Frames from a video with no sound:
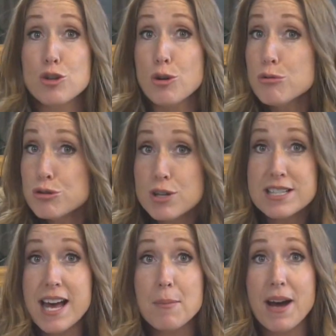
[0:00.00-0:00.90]
so don't
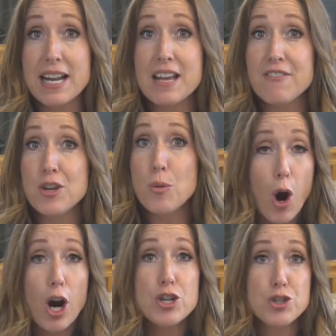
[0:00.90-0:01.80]
stress out about it if you
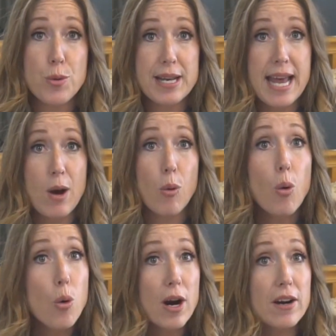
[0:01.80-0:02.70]
are showing now
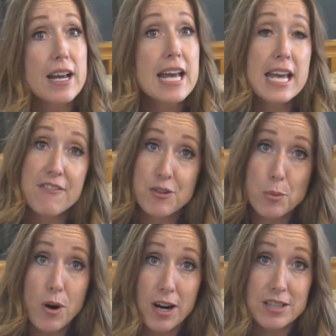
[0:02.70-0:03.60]
or if
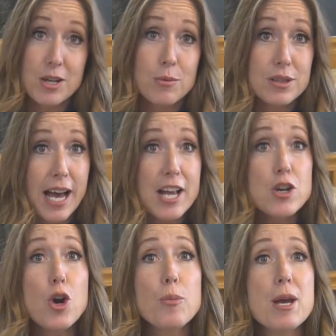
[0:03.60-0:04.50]
you aren't. Rely on
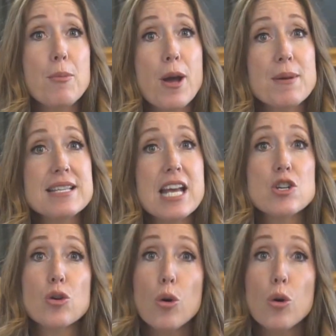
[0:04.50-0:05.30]
your OB appointments and your